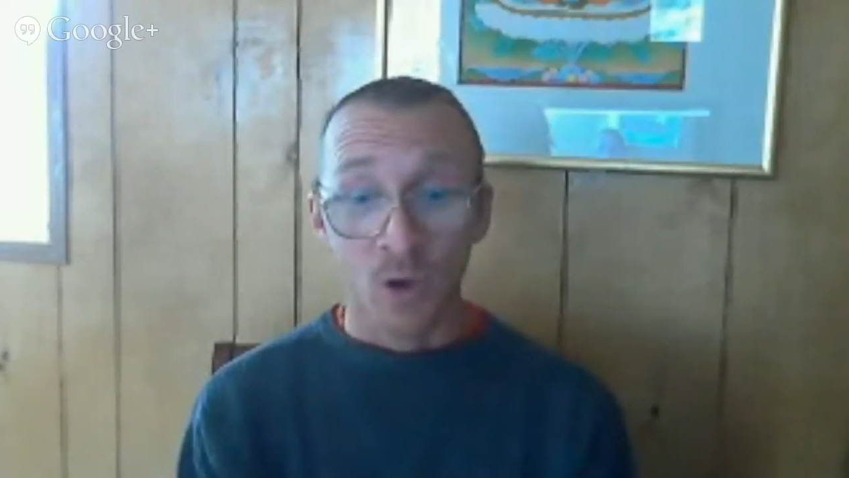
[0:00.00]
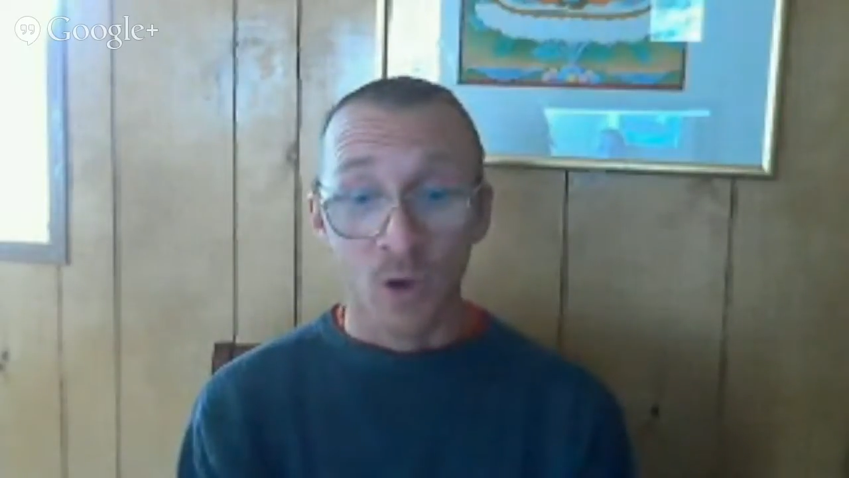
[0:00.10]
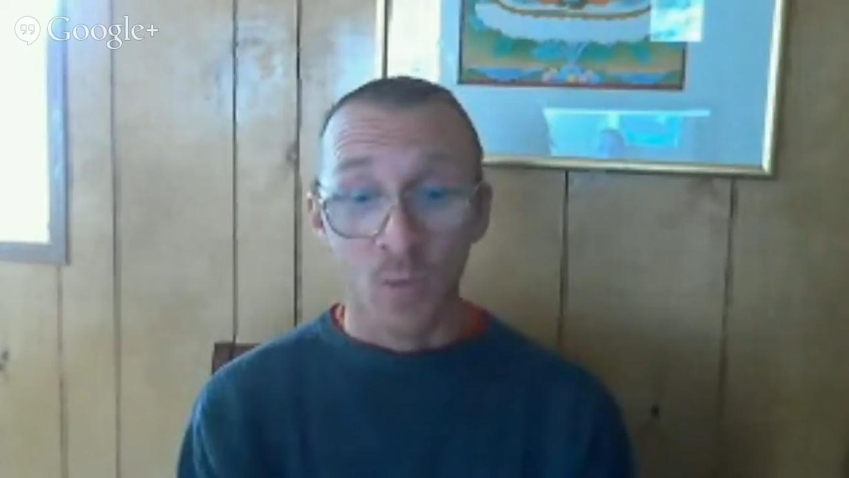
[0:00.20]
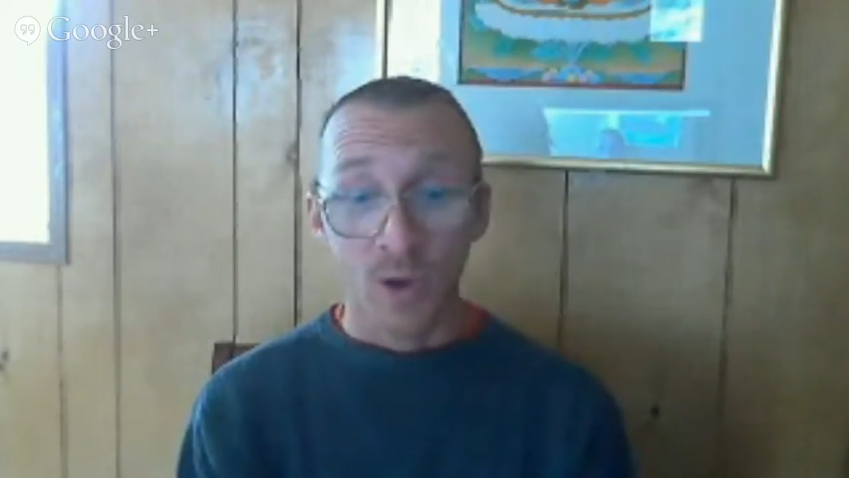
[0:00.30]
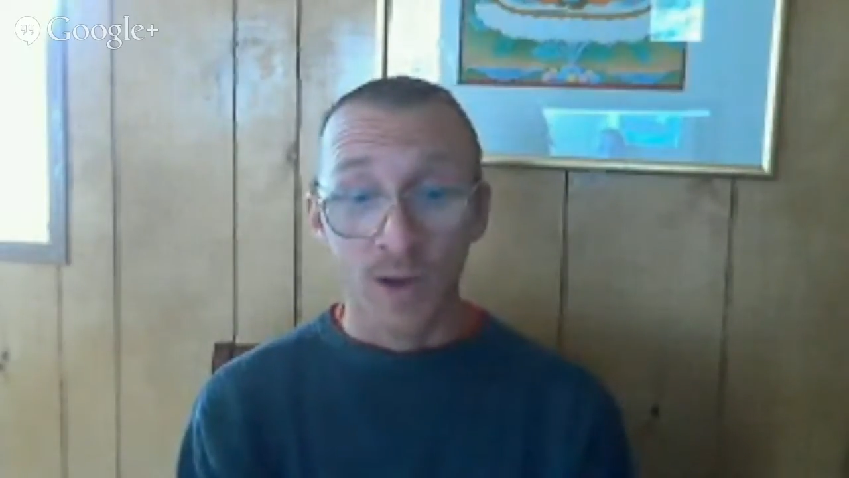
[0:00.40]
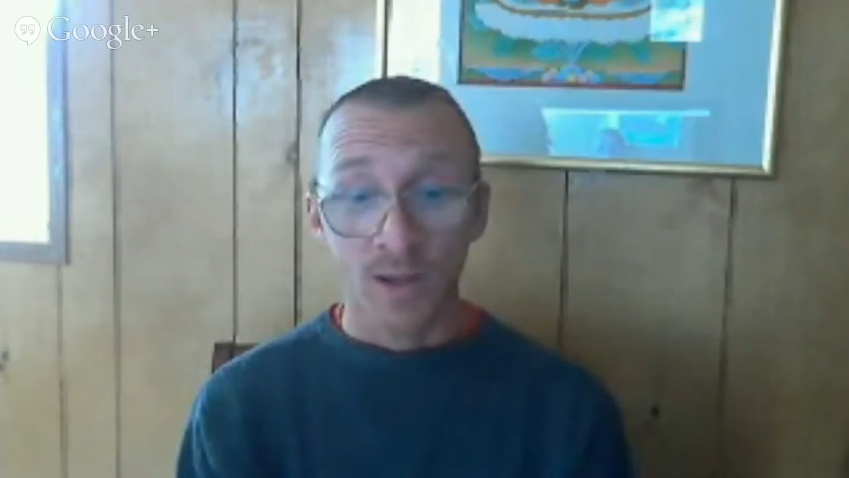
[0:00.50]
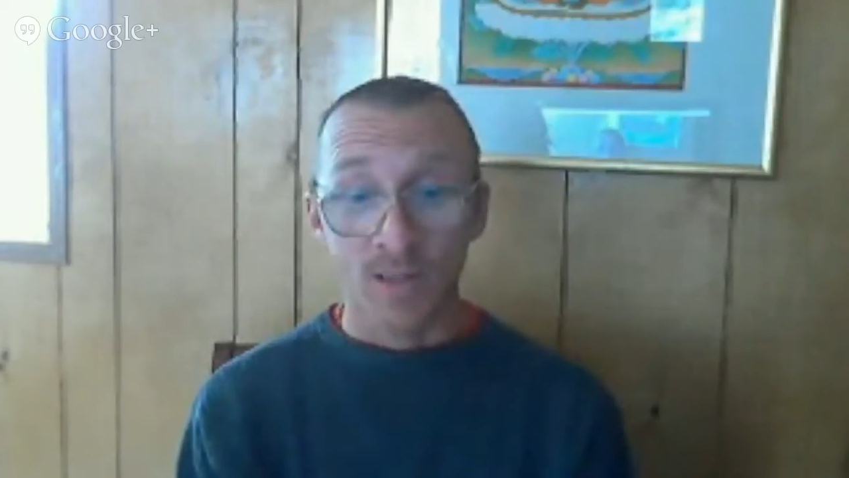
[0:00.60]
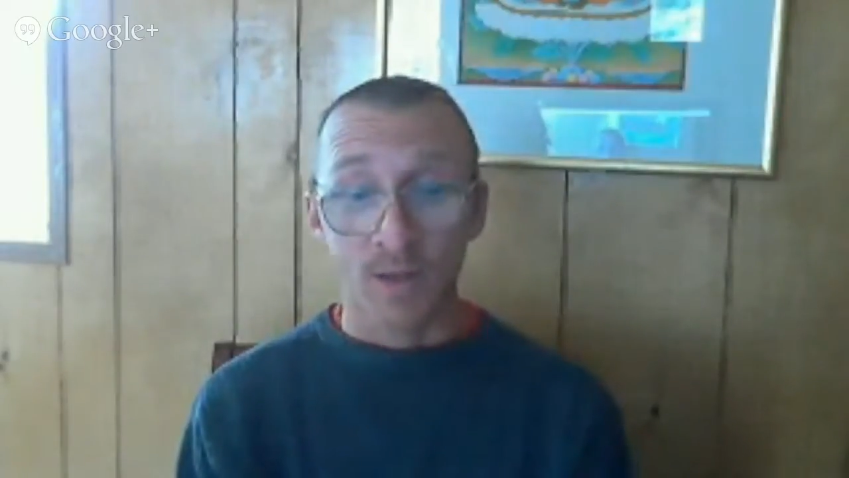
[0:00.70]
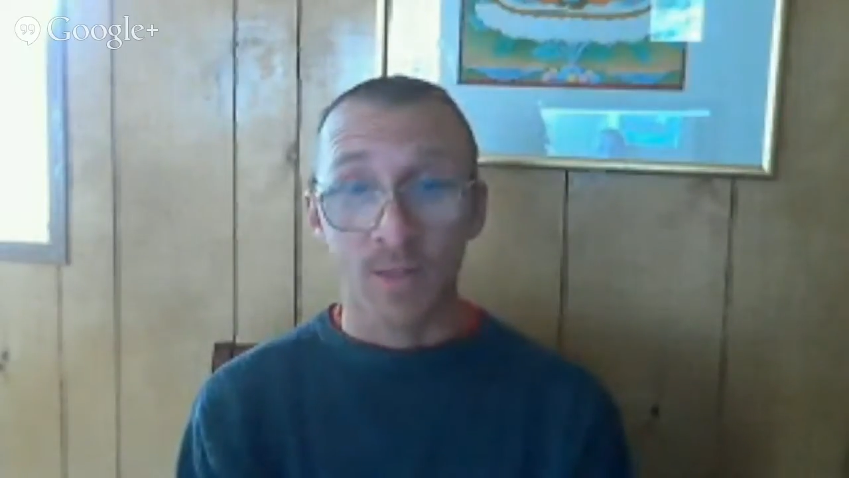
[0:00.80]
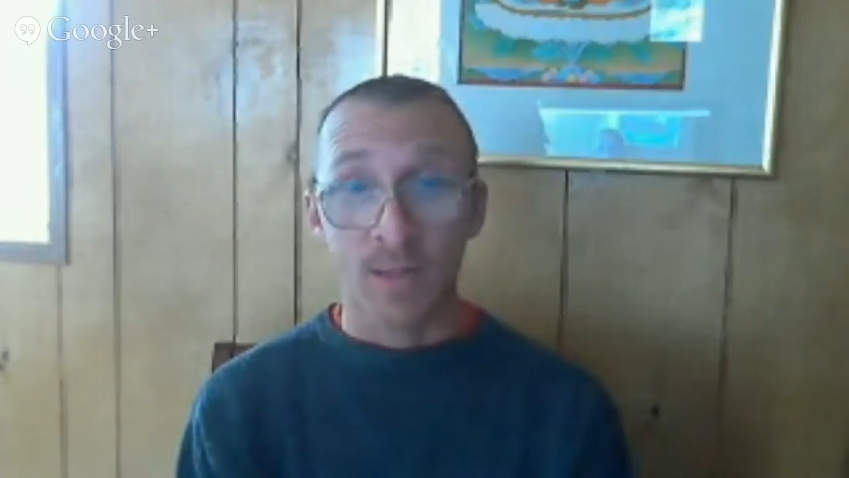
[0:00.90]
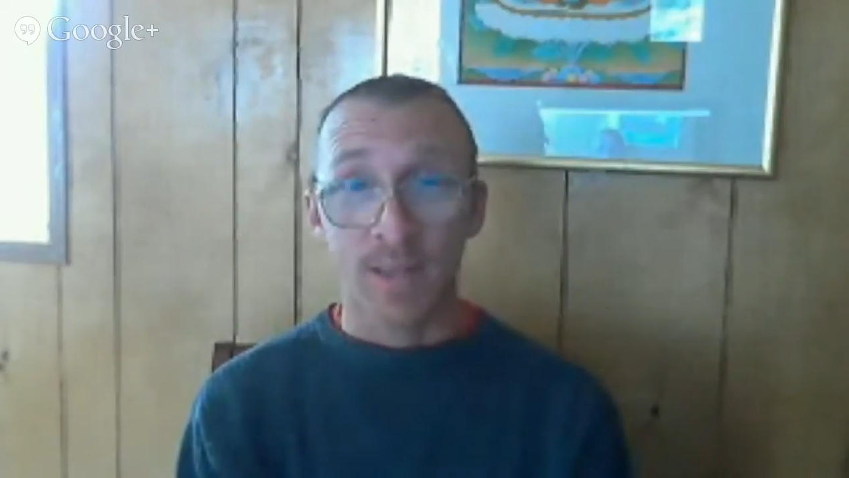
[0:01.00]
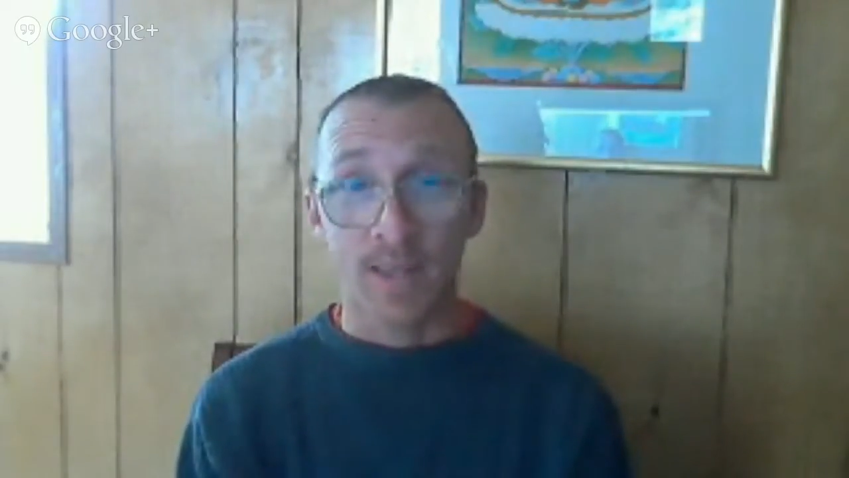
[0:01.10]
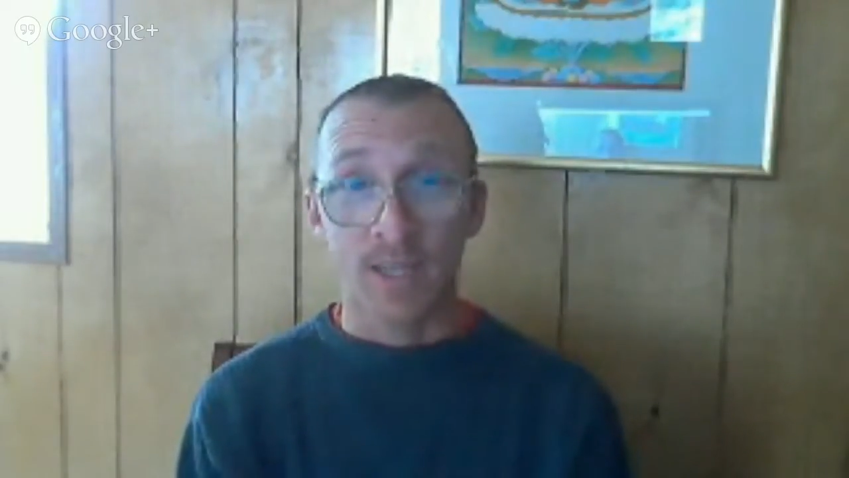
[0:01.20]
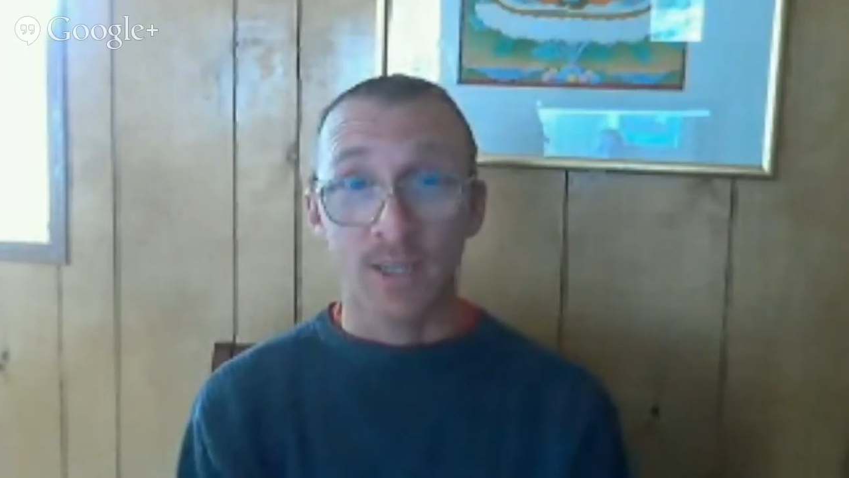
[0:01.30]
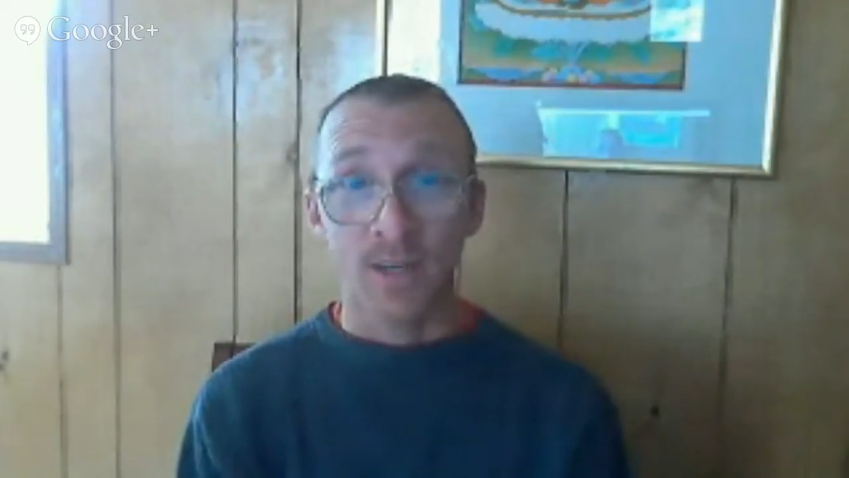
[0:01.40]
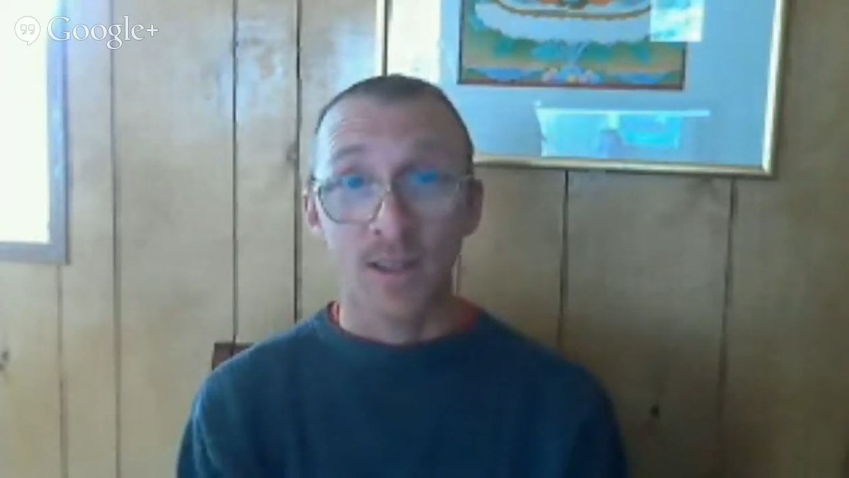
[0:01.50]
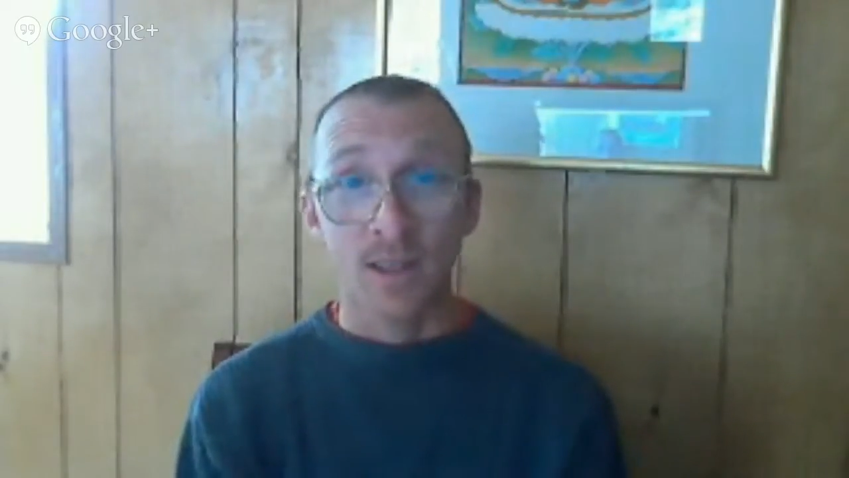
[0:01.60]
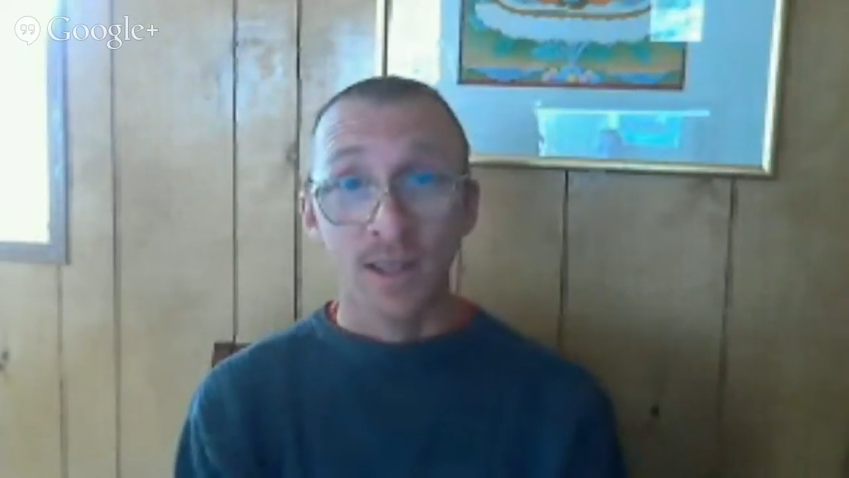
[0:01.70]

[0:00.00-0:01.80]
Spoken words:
Awareness Meditation.